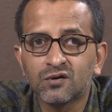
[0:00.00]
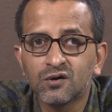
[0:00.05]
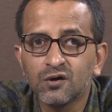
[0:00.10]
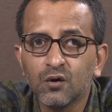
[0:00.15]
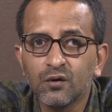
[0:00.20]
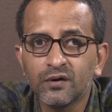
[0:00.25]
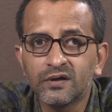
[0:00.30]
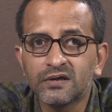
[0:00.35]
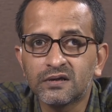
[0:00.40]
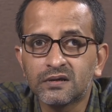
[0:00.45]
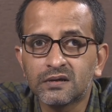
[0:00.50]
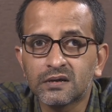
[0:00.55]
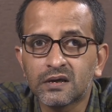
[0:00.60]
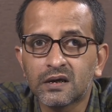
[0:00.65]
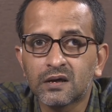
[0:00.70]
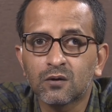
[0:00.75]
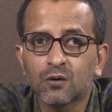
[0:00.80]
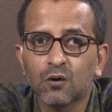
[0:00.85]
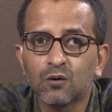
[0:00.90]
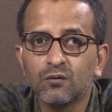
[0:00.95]
theories
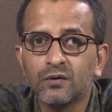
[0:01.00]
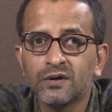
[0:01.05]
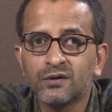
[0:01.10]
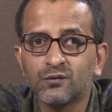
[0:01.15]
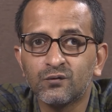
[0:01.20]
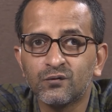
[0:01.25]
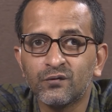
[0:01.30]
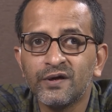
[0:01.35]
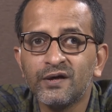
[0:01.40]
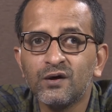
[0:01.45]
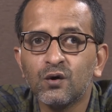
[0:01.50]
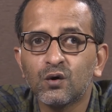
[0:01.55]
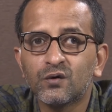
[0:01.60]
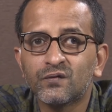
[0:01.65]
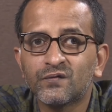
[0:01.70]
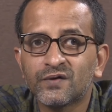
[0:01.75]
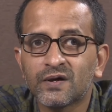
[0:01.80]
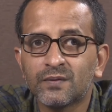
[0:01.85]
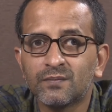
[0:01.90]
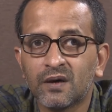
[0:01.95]
are always
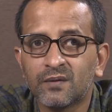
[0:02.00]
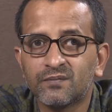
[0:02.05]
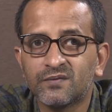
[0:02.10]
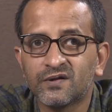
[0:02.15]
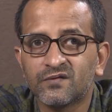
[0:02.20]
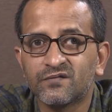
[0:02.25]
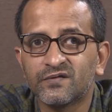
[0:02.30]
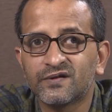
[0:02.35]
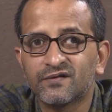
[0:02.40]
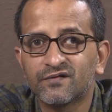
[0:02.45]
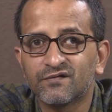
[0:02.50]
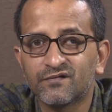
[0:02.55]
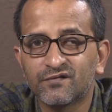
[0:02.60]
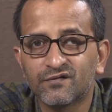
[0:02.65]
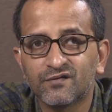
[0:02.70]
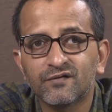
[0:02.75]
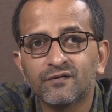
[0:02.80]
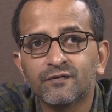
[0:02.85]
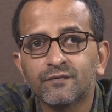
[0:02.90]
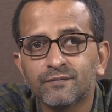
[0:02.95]
winnowed from
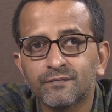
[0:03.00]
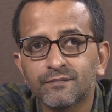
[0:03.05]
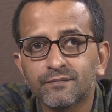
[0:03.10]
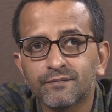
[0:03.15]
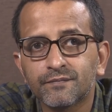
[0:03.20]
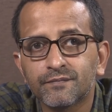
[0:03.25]
observations.